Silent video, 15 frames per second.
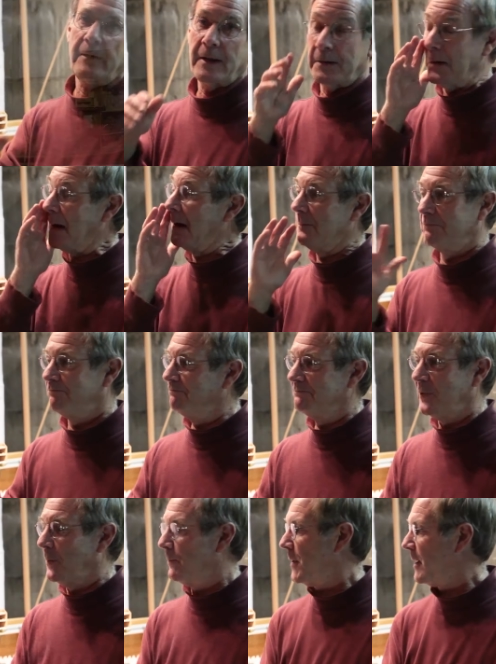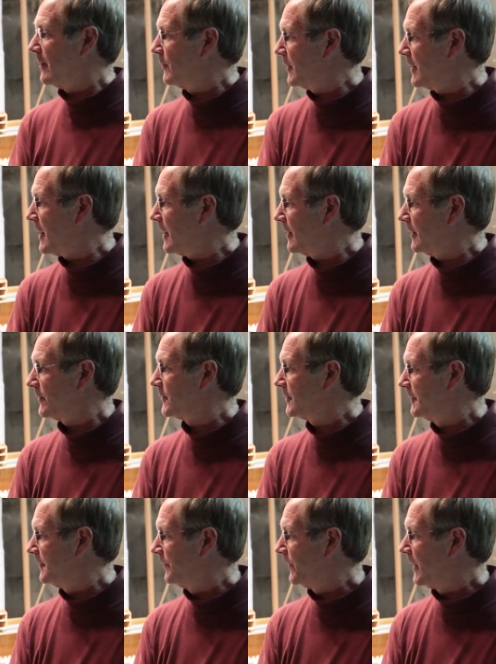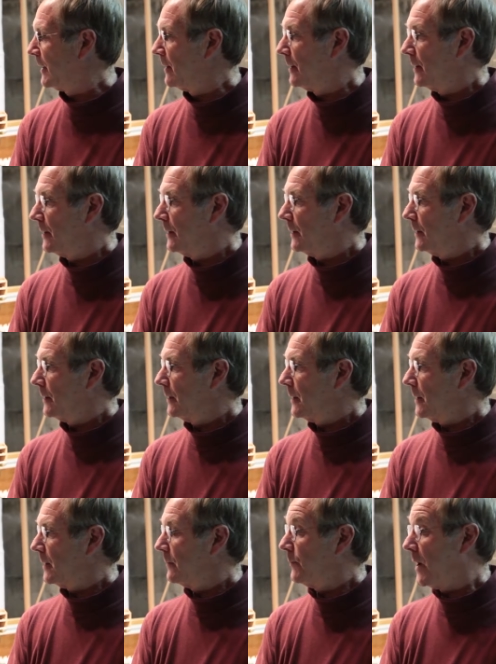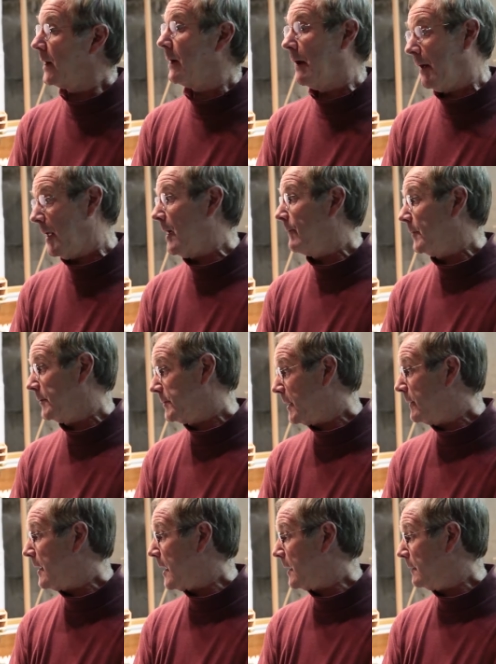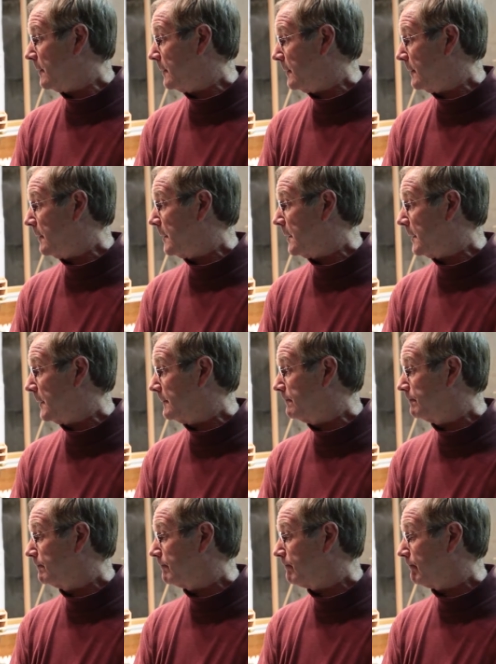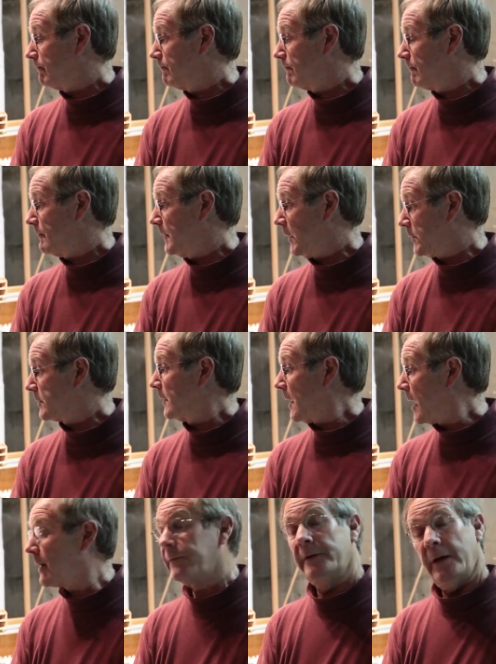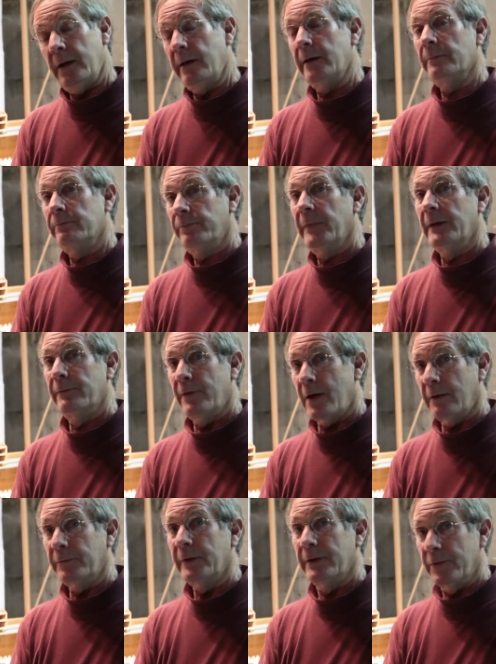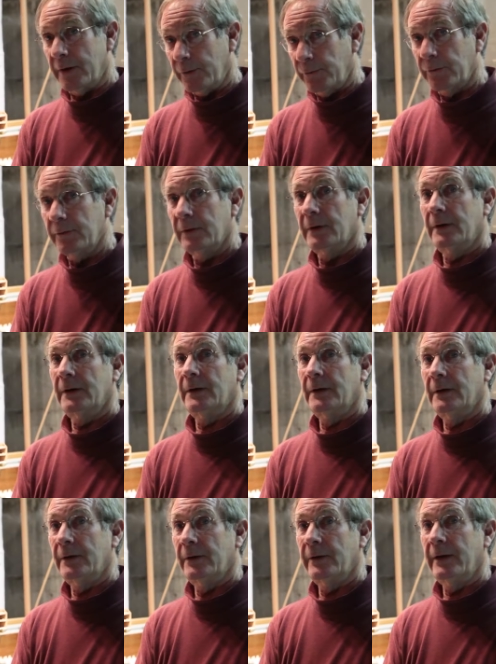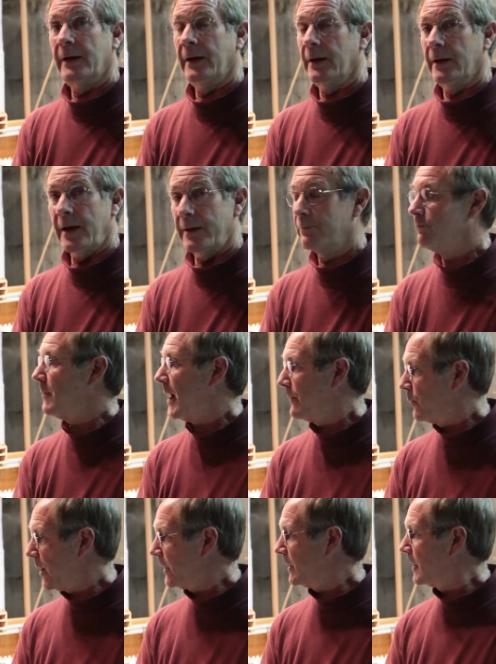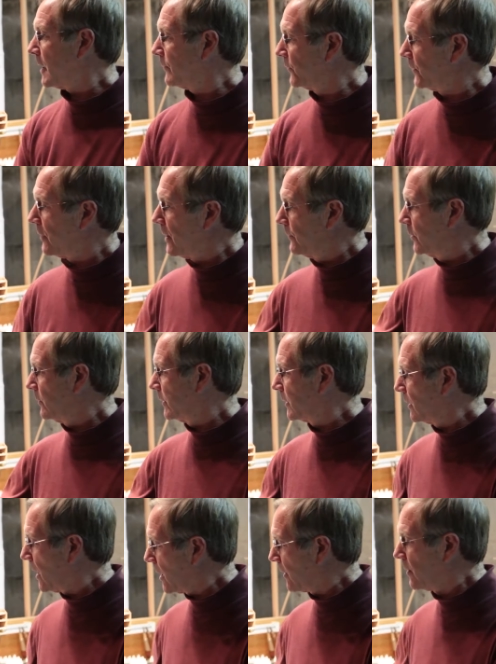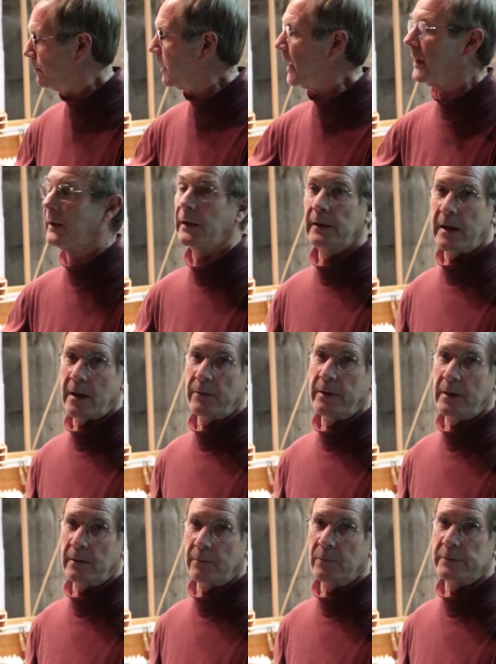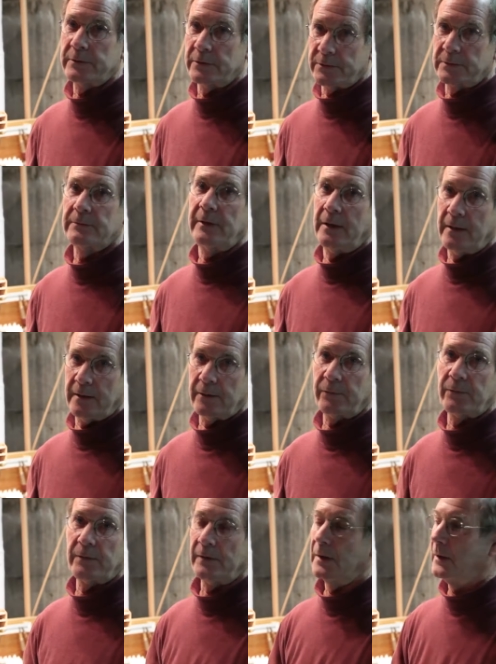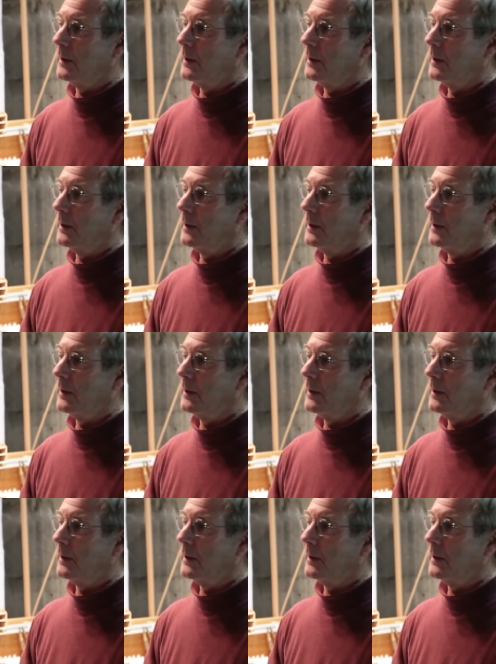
-hmm. I, mm-hmm. I, don't bother with that. It's, uh, but having said that, um, there's a lot of tedium involved in this, mm -hmm. uh, and I, I break it up. So I'm doing a lot of the planking now here, which is tedious,